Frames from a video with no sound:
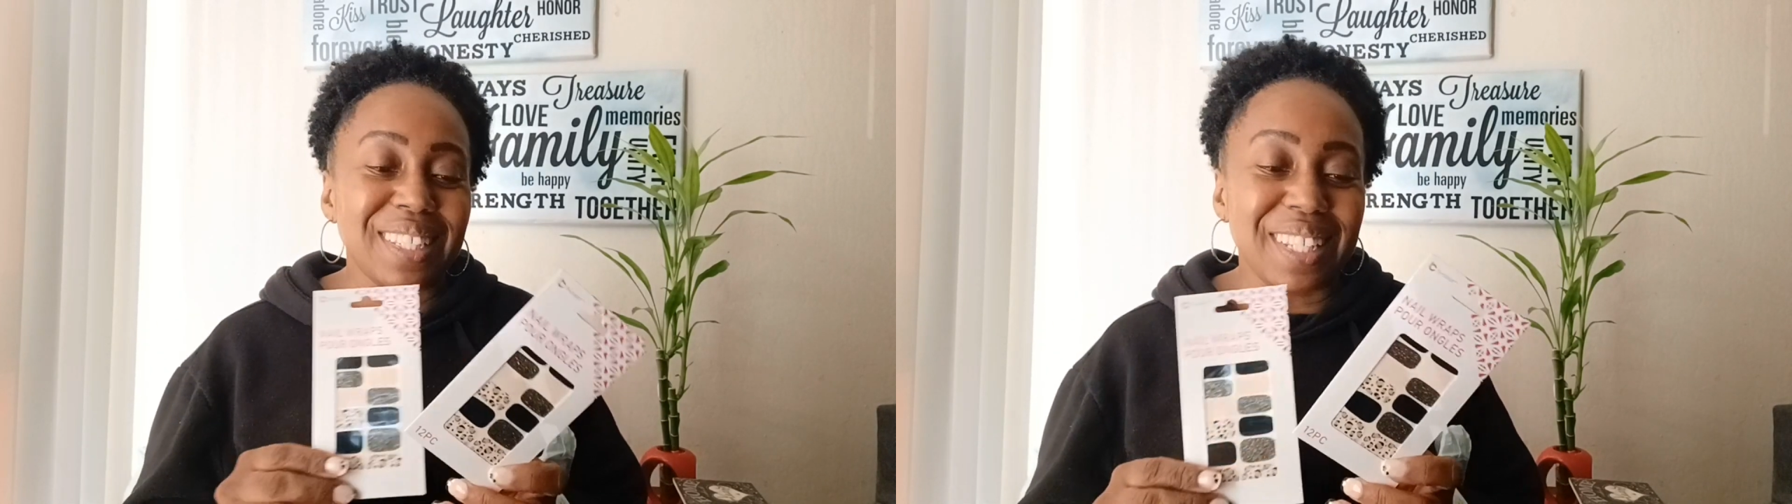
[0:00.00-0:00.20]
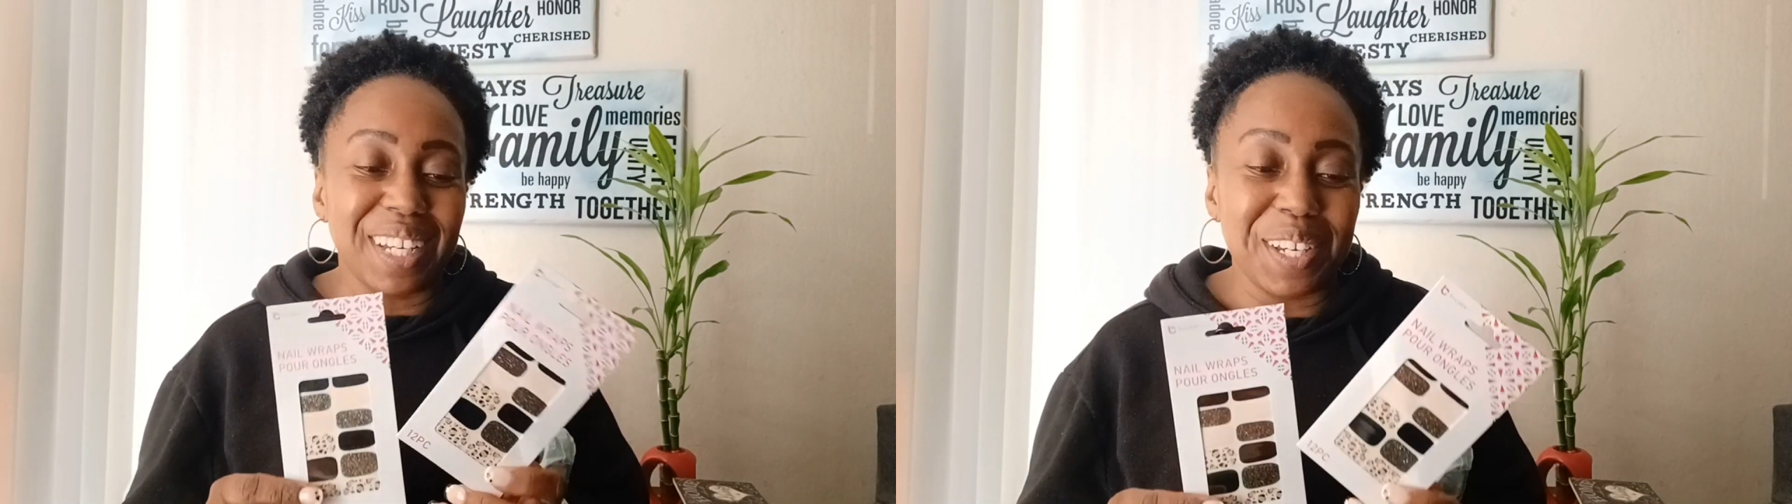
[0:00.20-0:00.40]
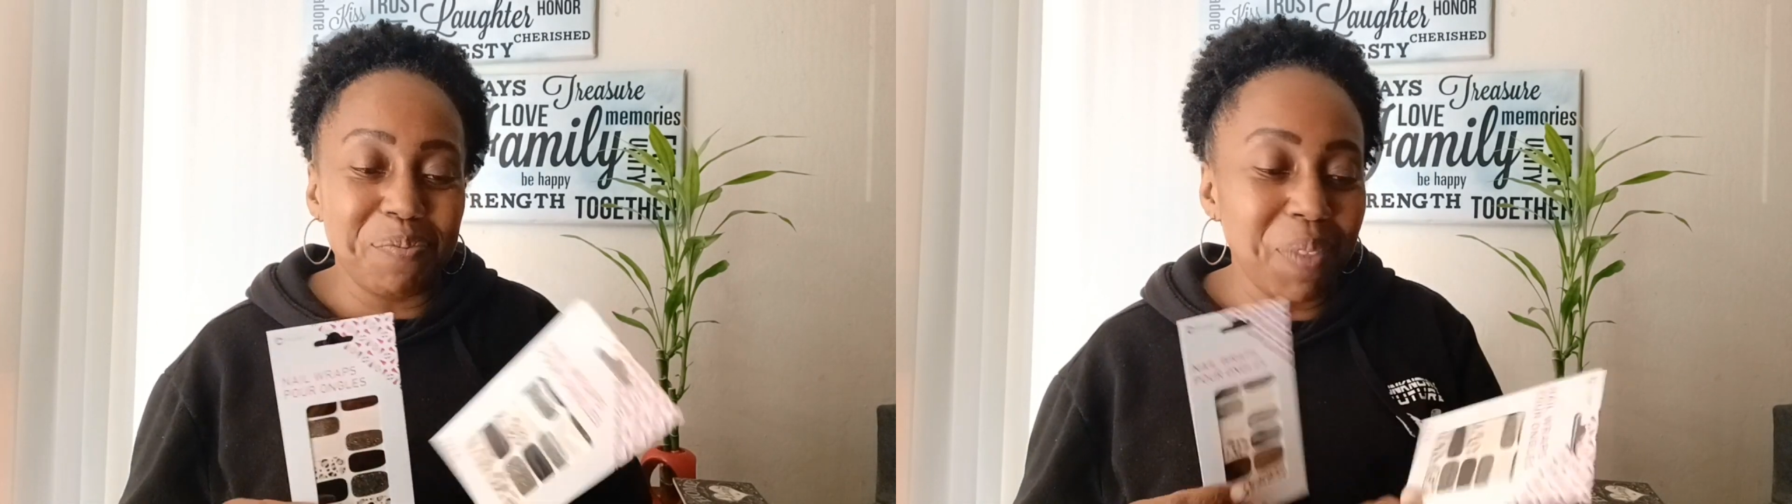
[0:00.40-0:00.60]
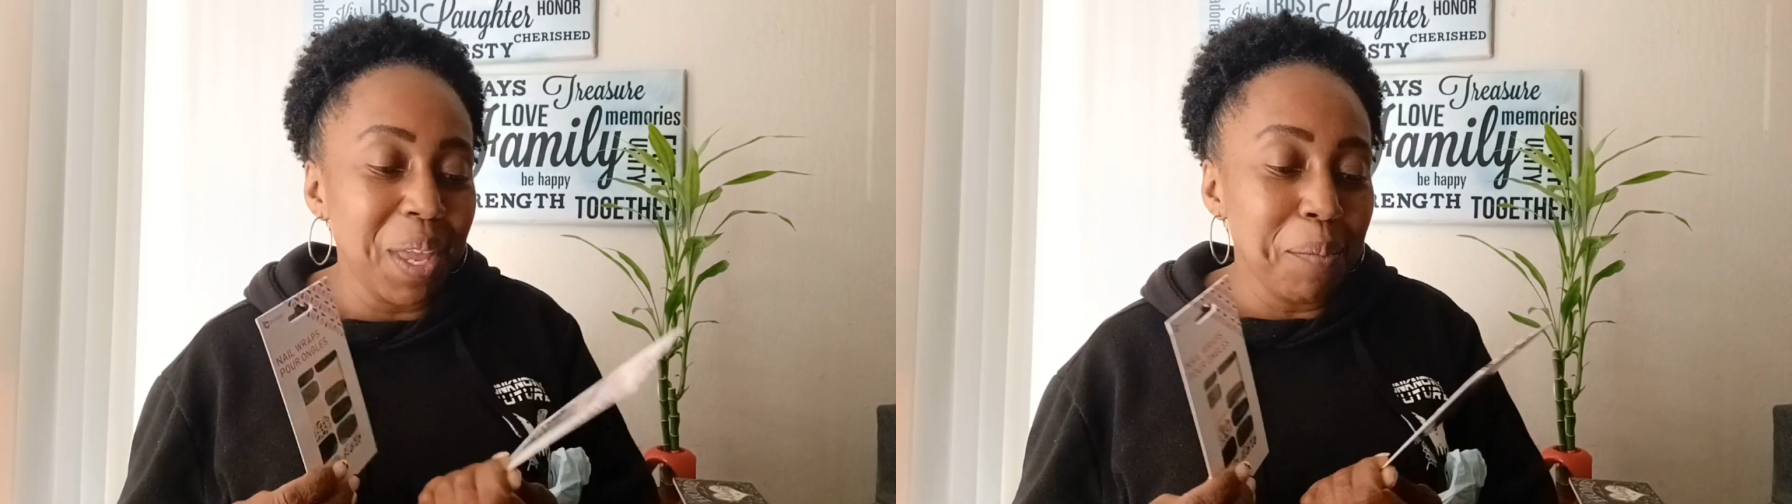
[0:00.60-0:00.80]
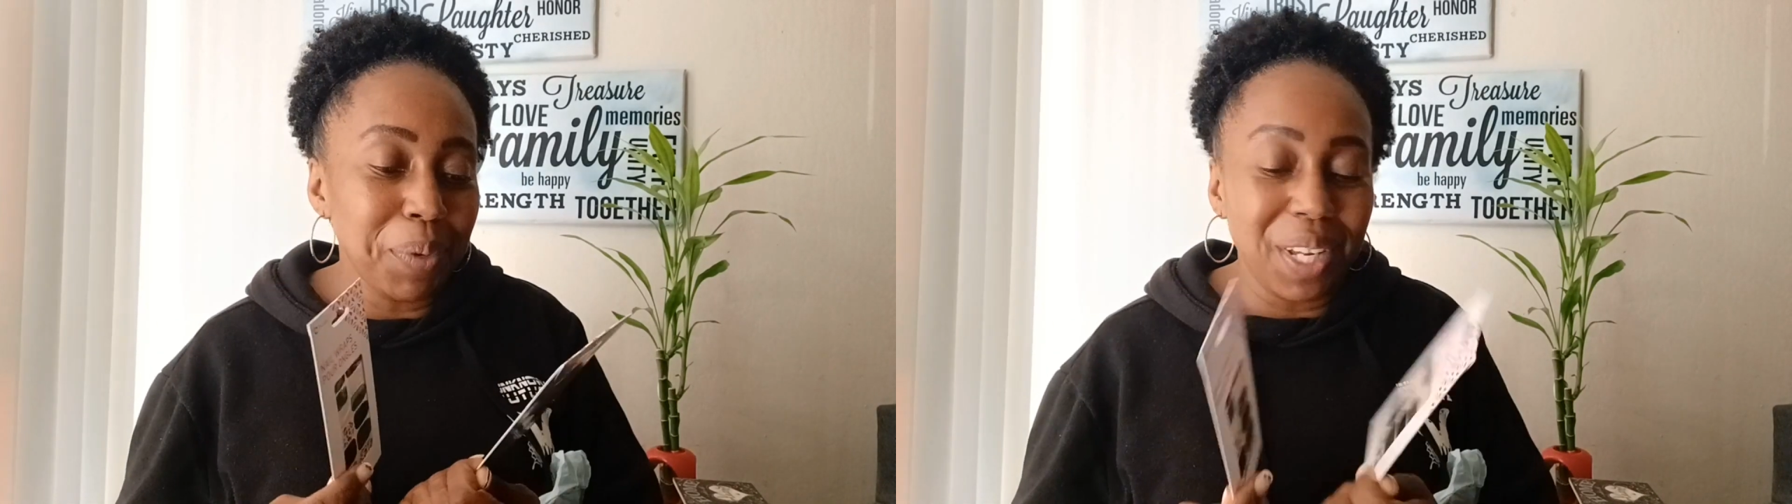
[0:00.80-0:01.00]
time.
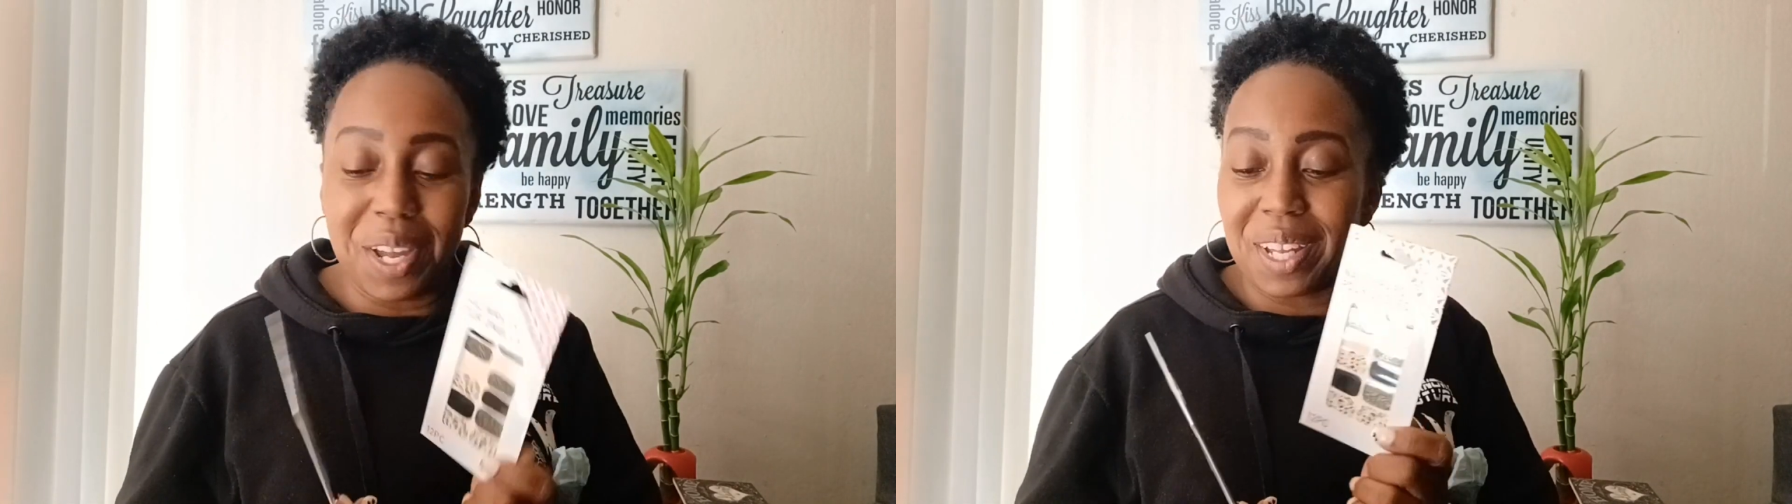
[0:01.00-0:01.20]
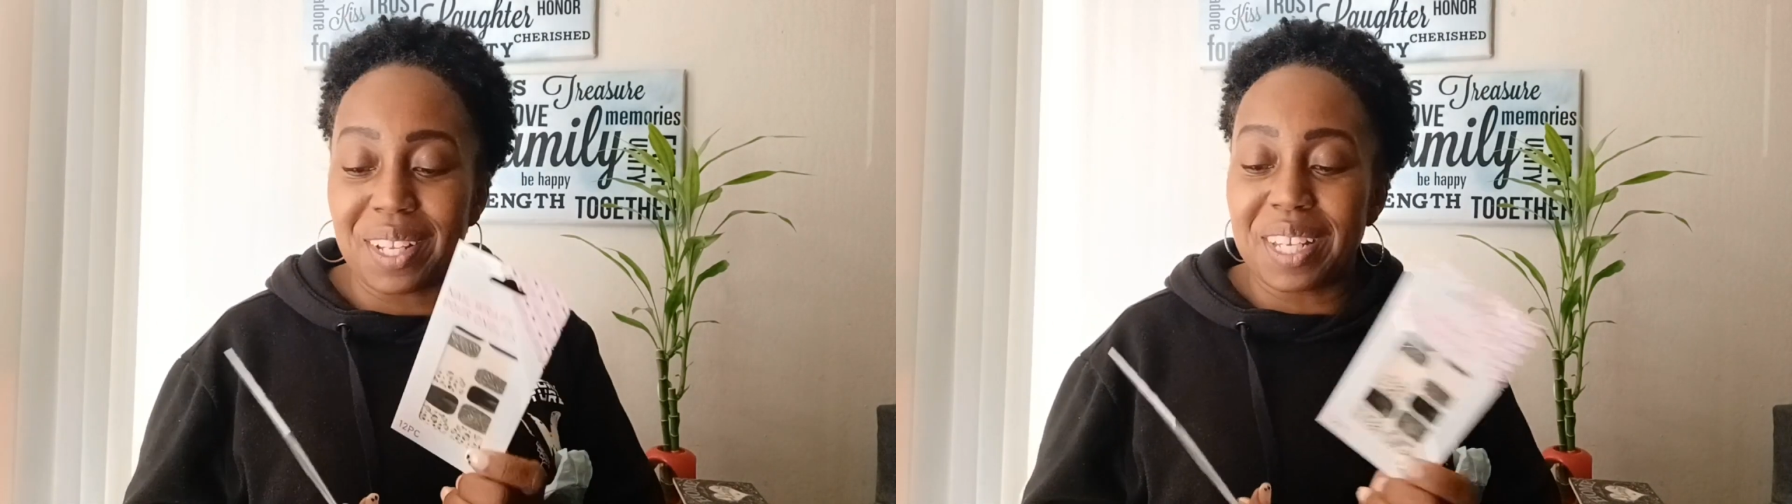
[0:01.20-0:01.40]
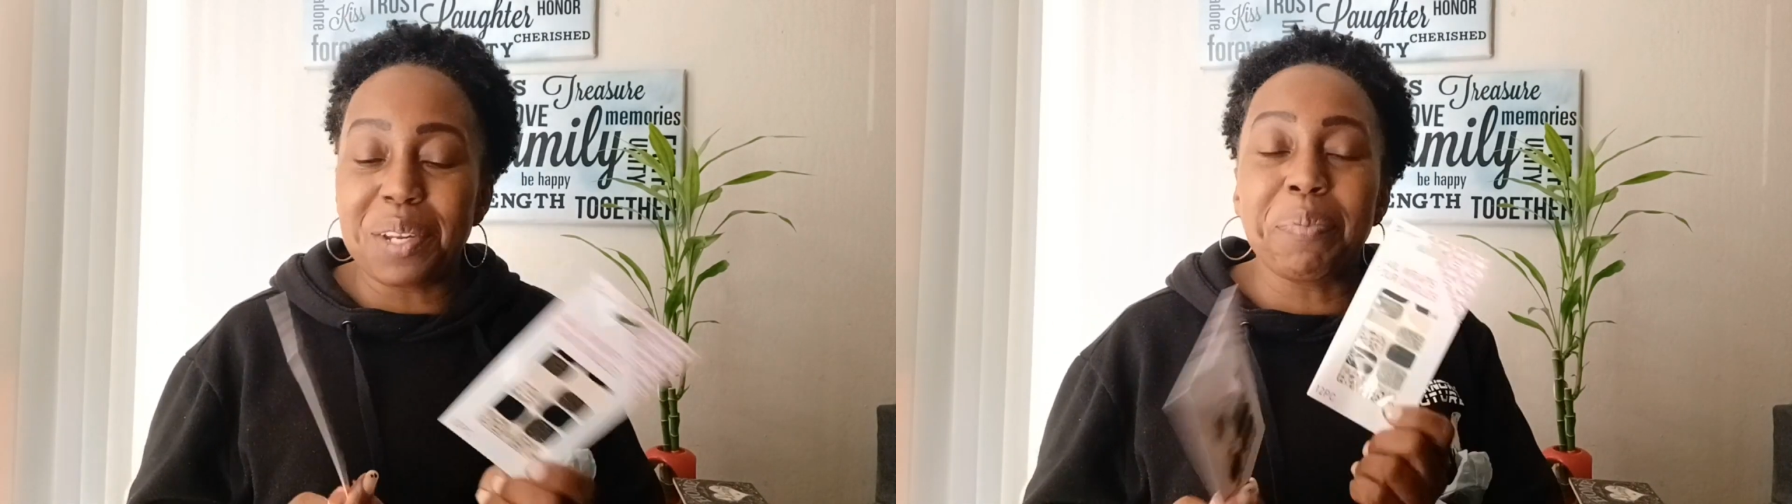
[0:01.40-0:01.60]
But uh, getting